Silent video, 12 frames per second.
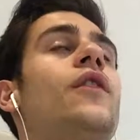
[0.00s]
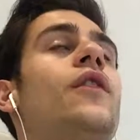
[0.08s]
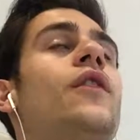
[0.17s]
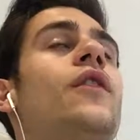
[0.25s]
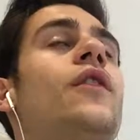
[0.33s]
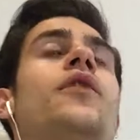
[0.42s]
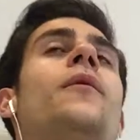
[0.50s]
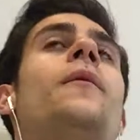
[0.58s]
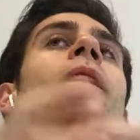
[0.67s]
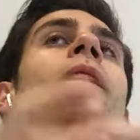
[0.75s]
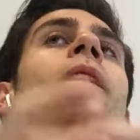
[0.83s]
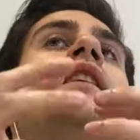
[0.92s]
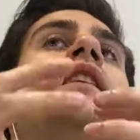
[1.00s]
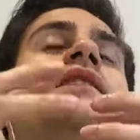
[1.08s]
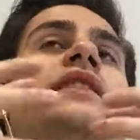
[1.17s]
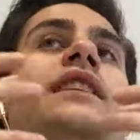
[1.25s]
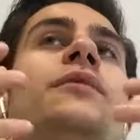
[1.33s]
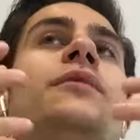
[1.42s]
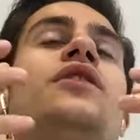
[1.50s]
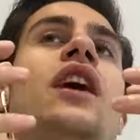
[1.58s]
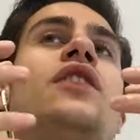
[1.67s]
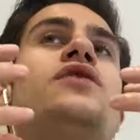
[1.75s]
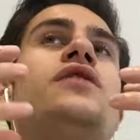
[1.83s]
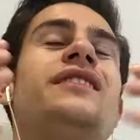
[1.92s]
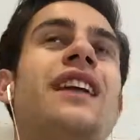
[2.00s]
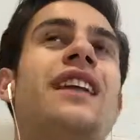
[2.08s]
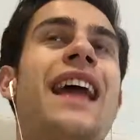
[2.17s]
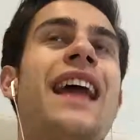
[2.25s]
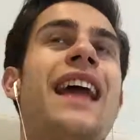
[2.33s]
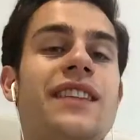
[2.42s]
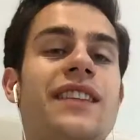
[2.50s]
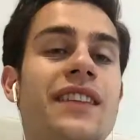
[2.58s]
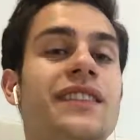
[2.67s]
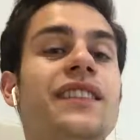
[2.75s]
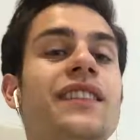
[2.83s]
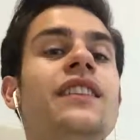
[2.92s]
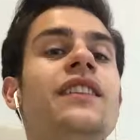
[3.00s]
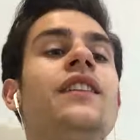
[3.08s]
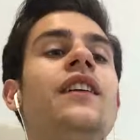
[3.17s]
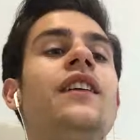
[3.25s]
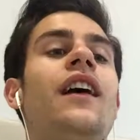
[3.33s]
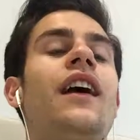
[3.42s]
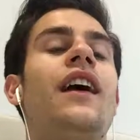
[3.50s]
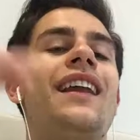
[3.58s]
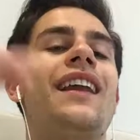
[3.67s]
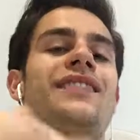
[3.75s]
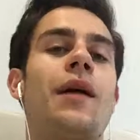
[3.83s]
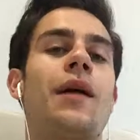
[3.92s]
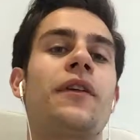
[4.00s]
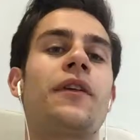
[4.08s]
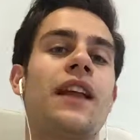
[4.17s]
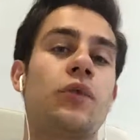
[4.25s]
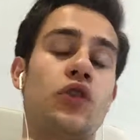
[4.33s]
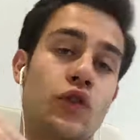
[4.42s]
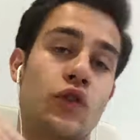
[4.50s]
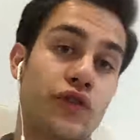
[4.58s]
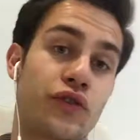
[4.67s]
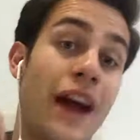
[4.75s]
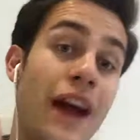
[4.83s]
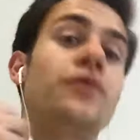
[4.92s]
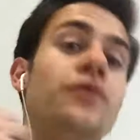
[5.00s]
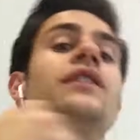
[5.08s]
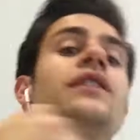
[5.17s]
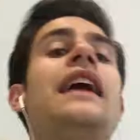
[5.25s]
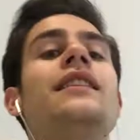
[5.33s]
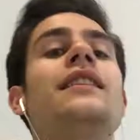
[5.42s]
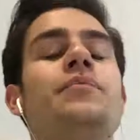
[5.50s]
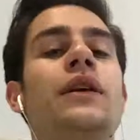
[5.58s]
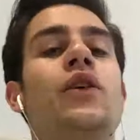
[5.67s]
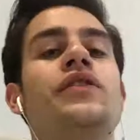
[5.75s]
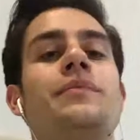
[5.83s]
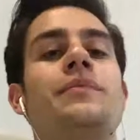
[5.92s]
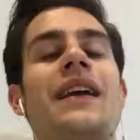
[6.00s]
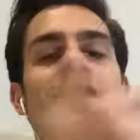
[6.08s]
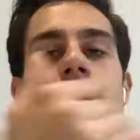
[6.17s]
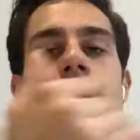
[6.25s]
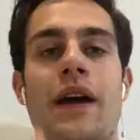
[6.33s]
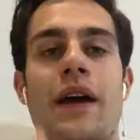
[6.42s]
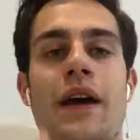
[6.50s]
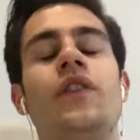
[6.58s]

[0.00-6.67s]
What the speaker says: So seeing rejection as a necessity and as something that we should strive to get, because it makes us better,